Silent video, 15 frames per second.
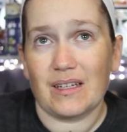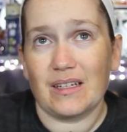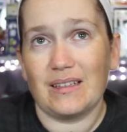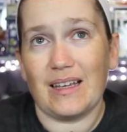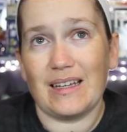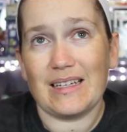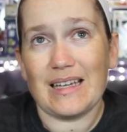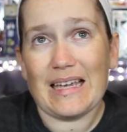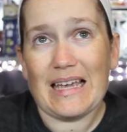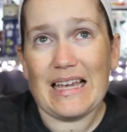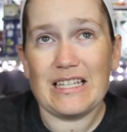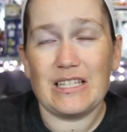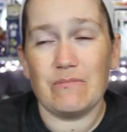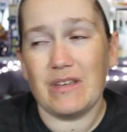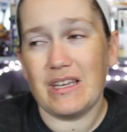like
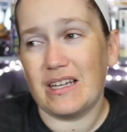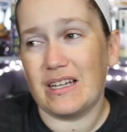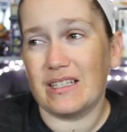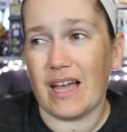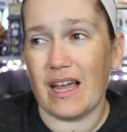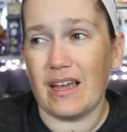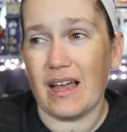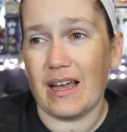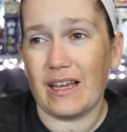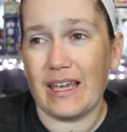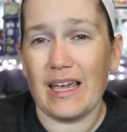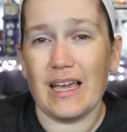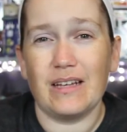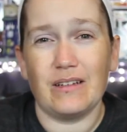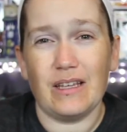to me, because I
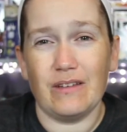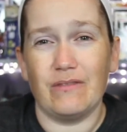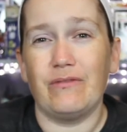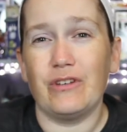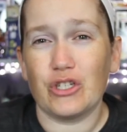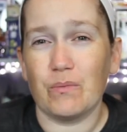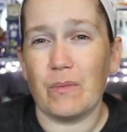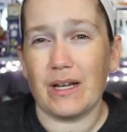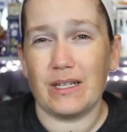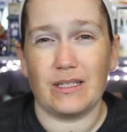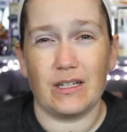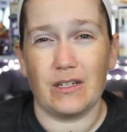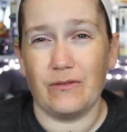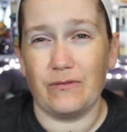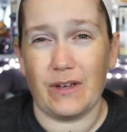can't envision
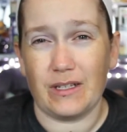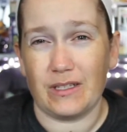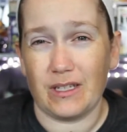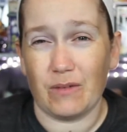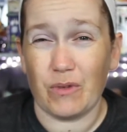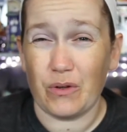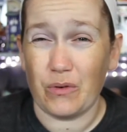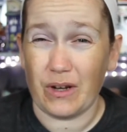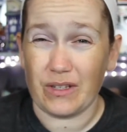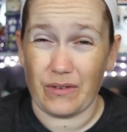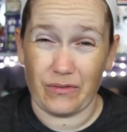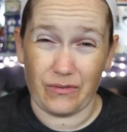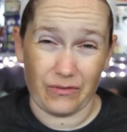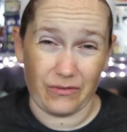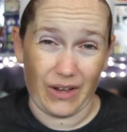myself as someone who has a
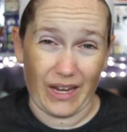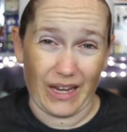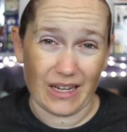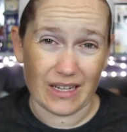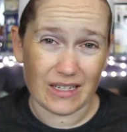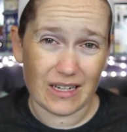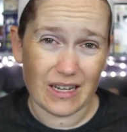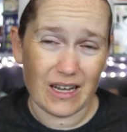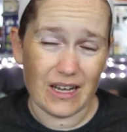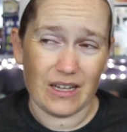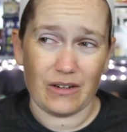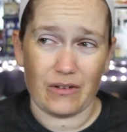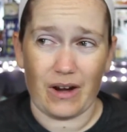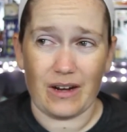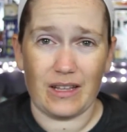fan.
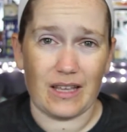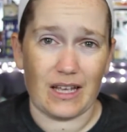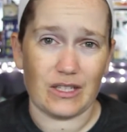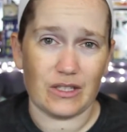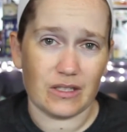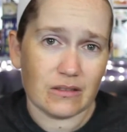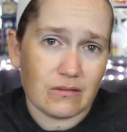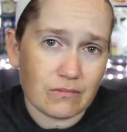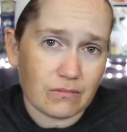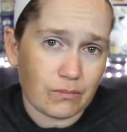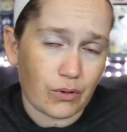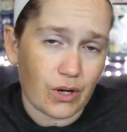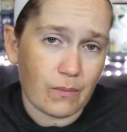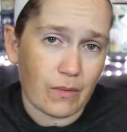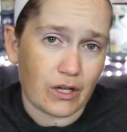Granted, that's
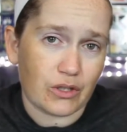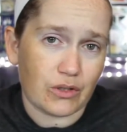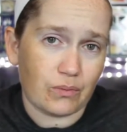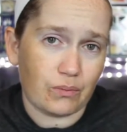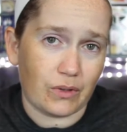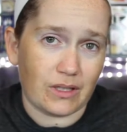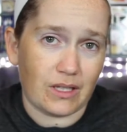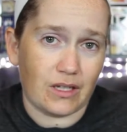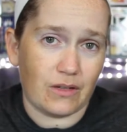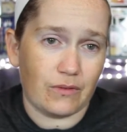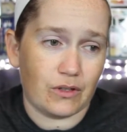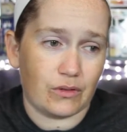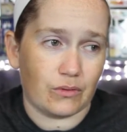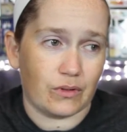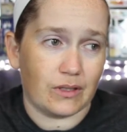pretty much what the
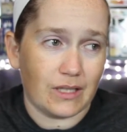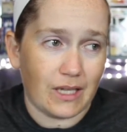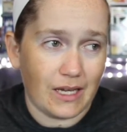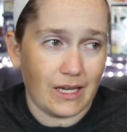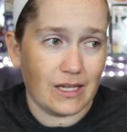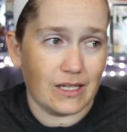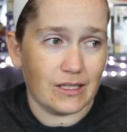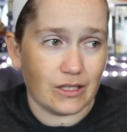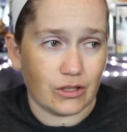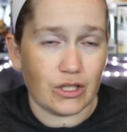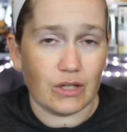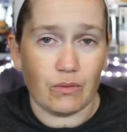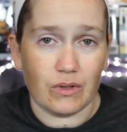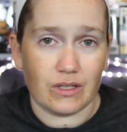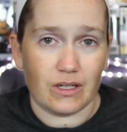individual is she
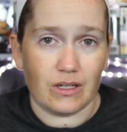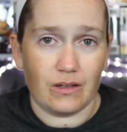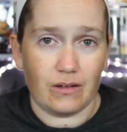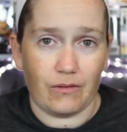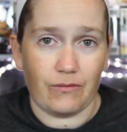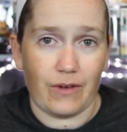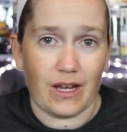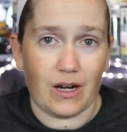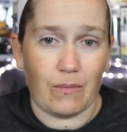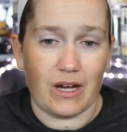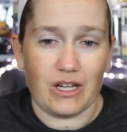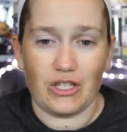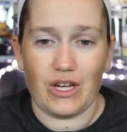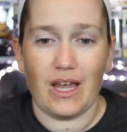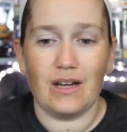was a fan of my
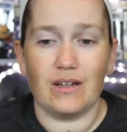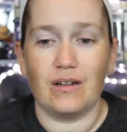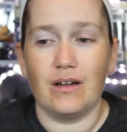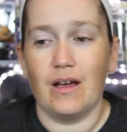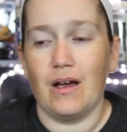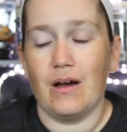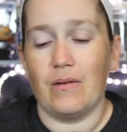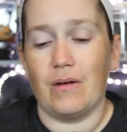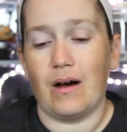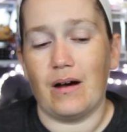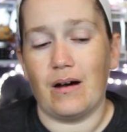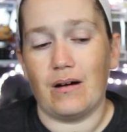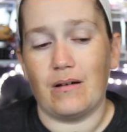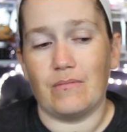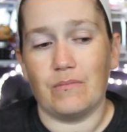channel.
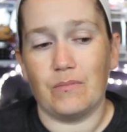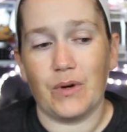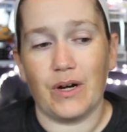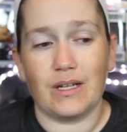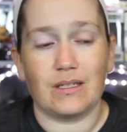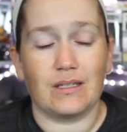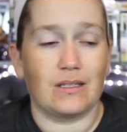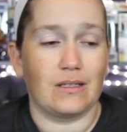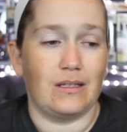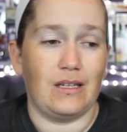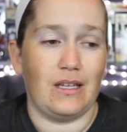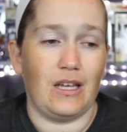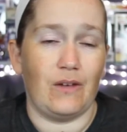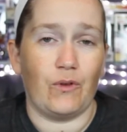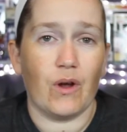But
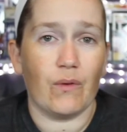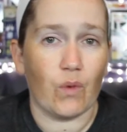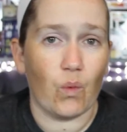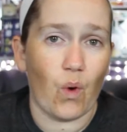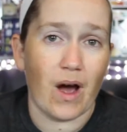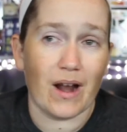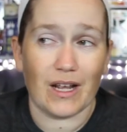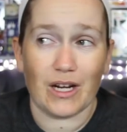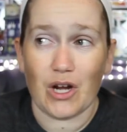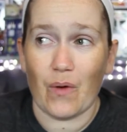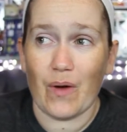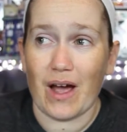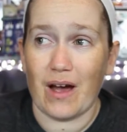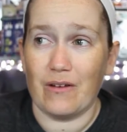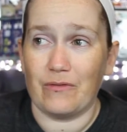if you ever want to go
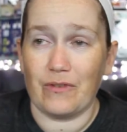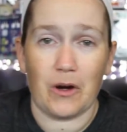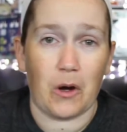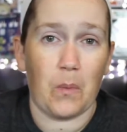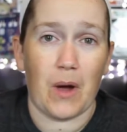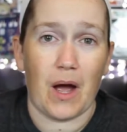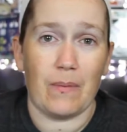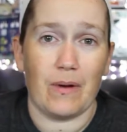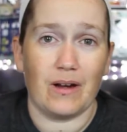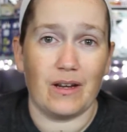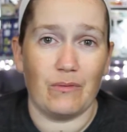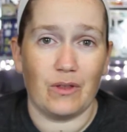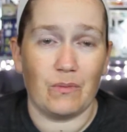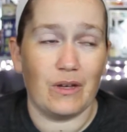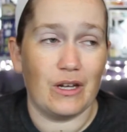out Funko Pop hunting
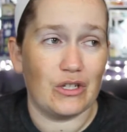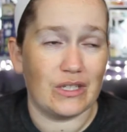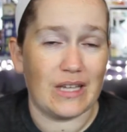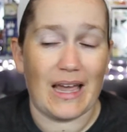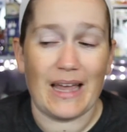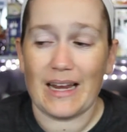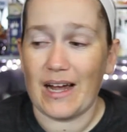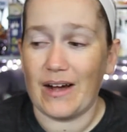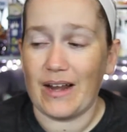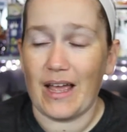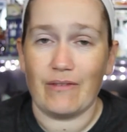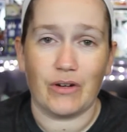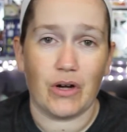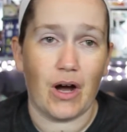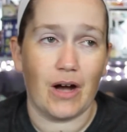with me and just hang out and
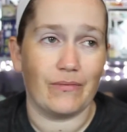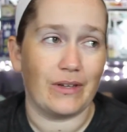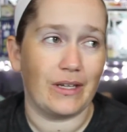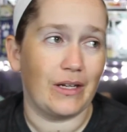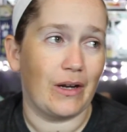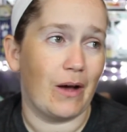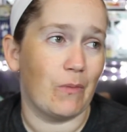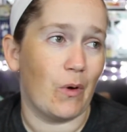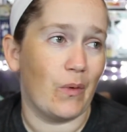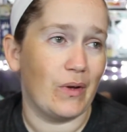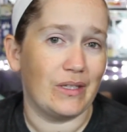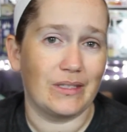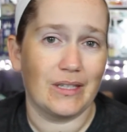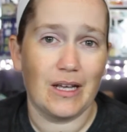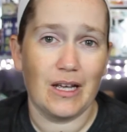have coffee, you know, I'm always